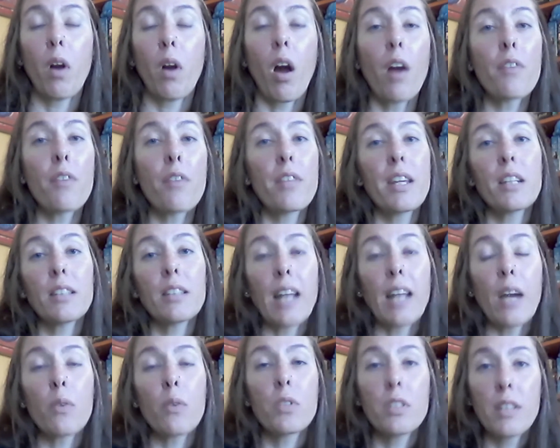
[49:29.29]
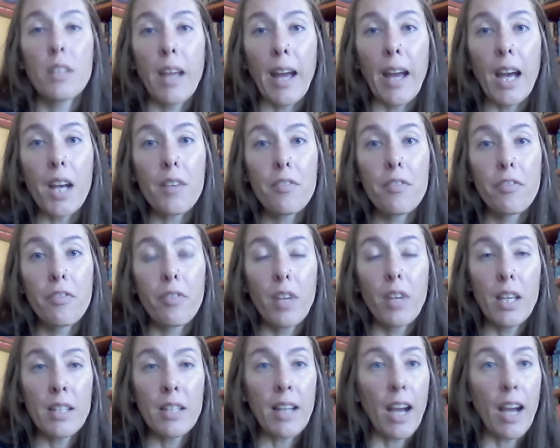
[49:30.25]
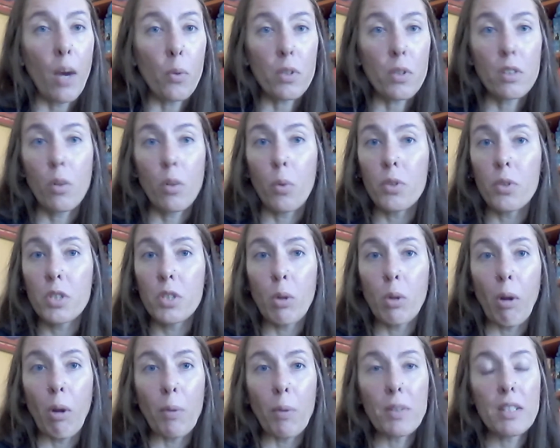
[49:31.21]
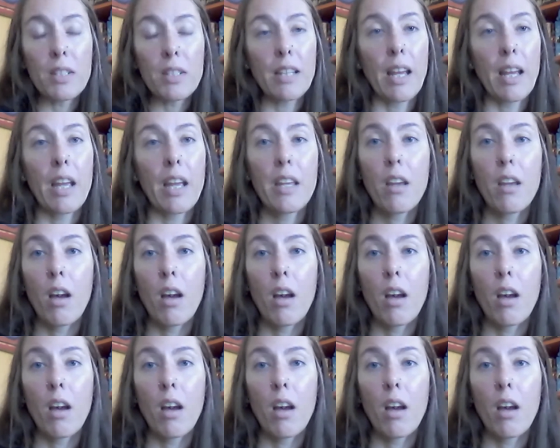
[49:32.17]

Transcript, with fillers: are they allowed to have an hour or two hours a day